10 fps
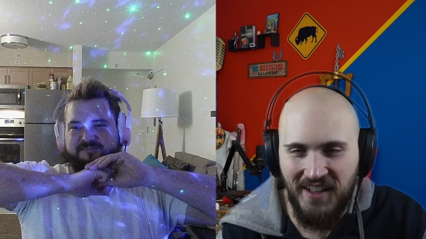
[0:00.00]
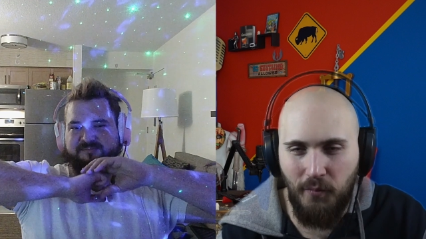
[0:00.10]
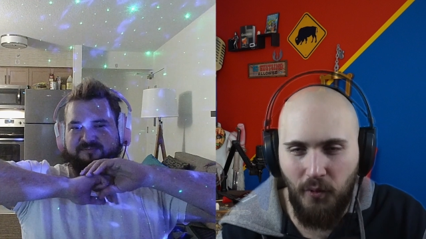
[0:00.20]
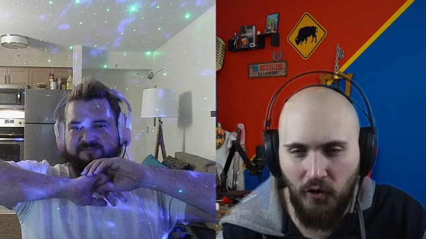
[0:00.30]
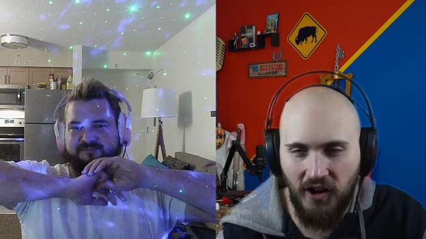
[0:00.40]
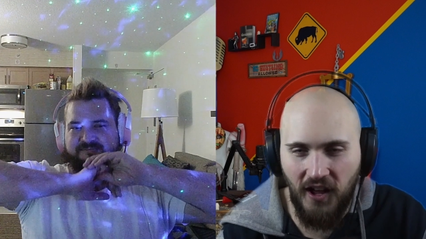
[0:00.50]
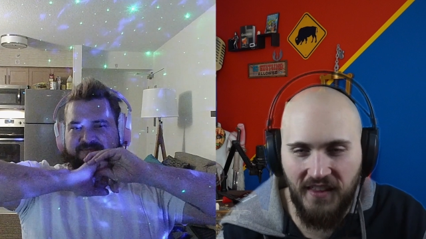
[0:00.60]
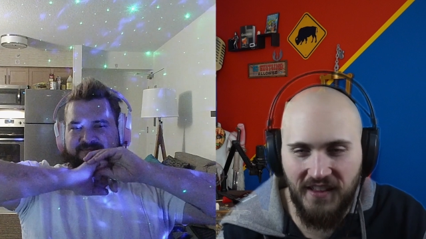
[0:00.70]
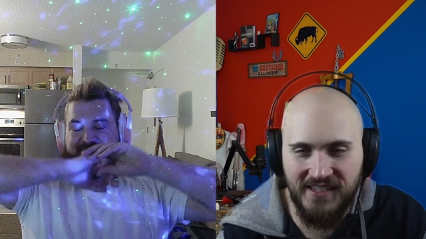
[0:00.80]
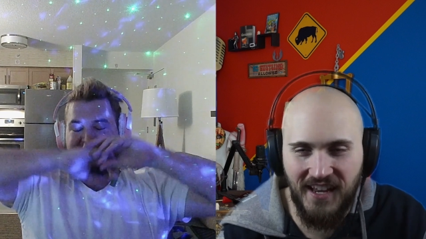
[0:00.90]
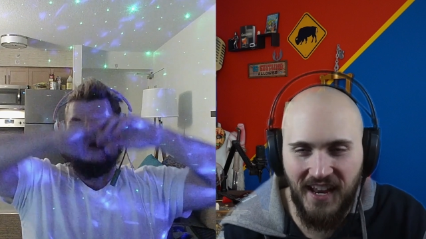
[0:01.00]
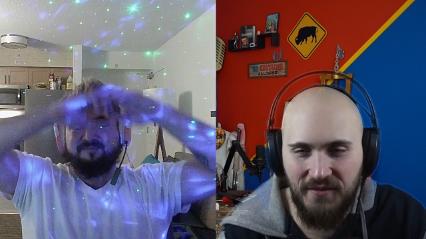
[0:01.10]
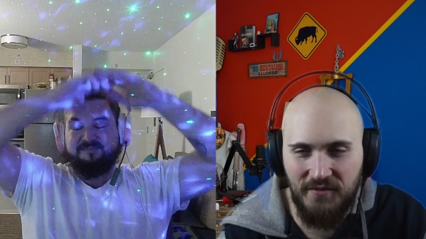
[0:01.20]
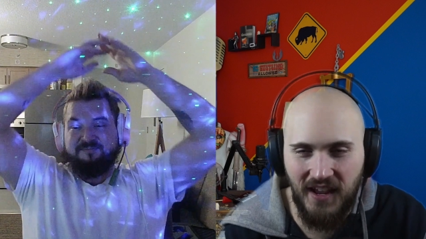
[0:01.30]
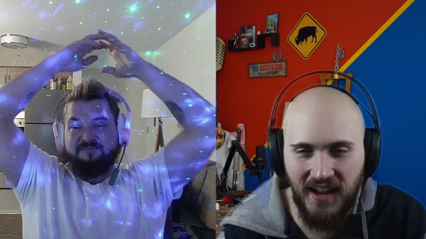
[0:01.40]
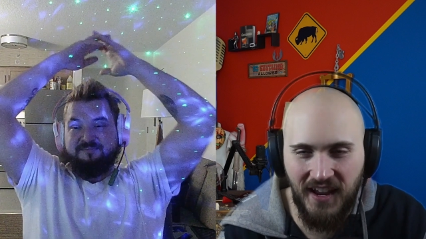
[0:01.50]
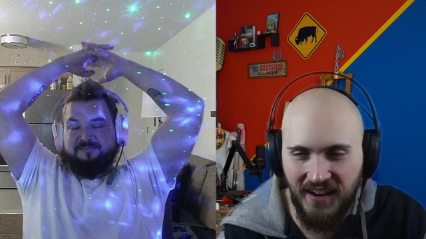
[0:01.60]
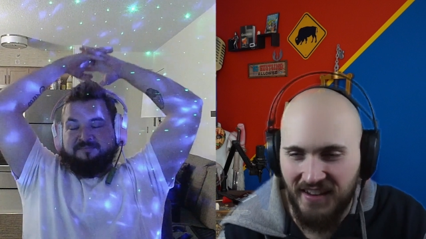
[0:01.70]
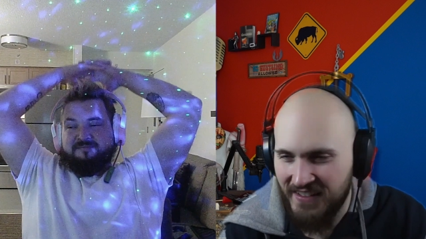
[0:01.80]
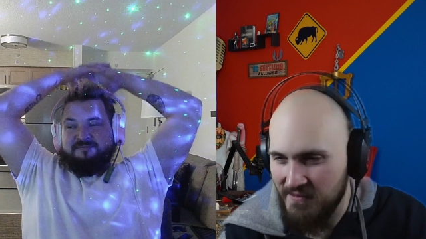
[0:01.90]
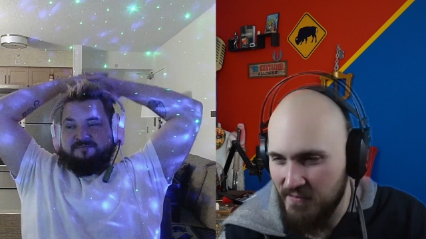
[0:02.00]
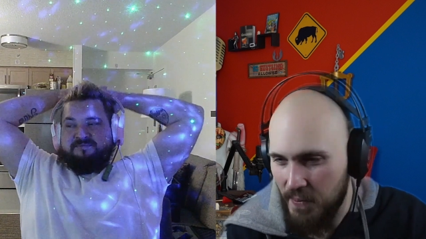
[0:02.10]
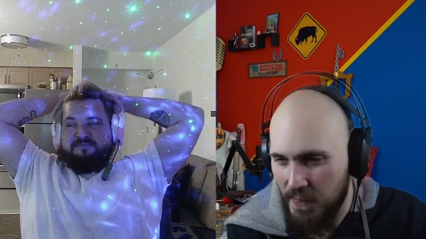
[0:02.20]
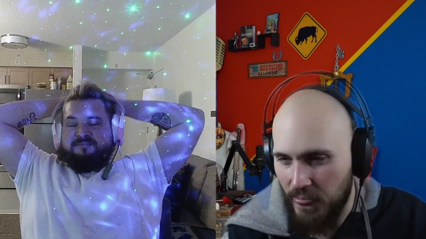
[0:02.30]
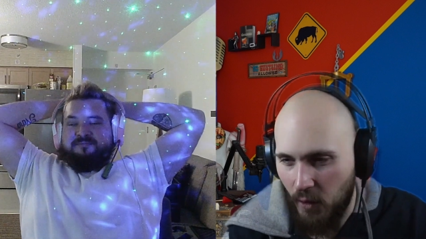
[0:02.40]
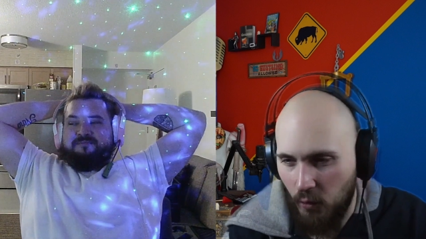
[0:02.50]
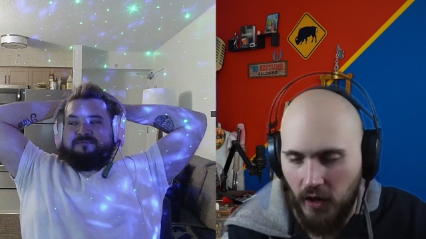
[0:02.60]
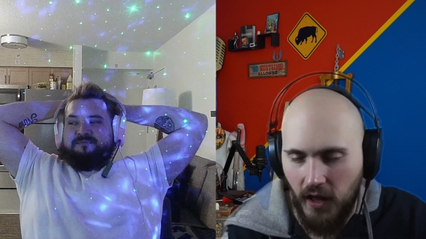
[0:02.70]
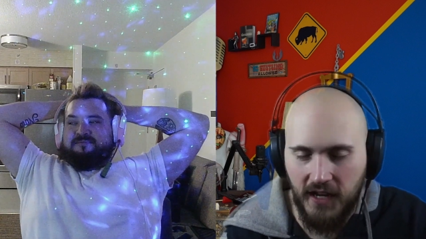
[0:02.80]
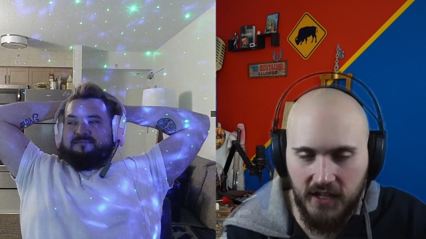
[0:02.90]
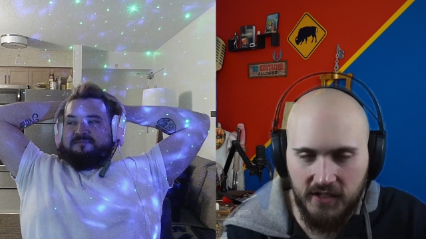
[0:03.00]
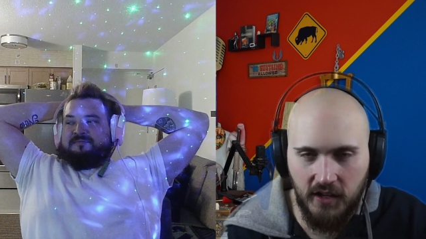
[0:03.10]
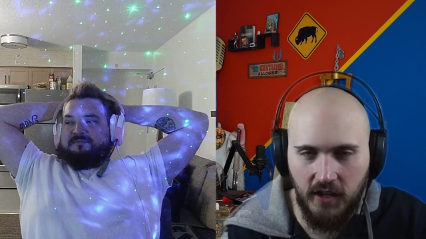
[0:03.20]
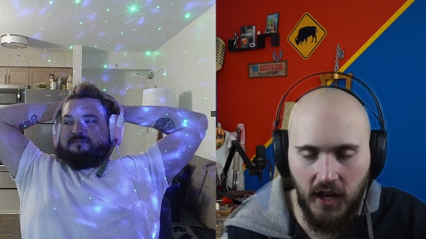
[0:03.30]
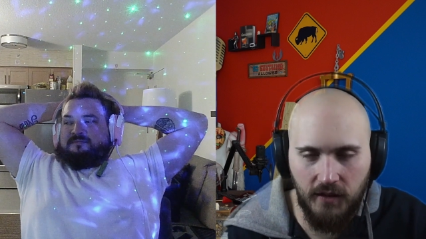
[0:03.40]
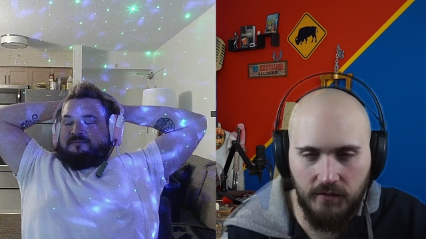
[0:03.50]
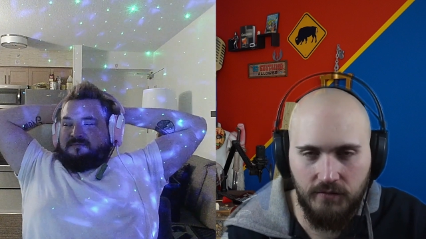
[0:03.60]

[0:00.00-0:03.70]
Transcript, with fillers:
Speaker 1: born on the same day. Well, I guess yeah.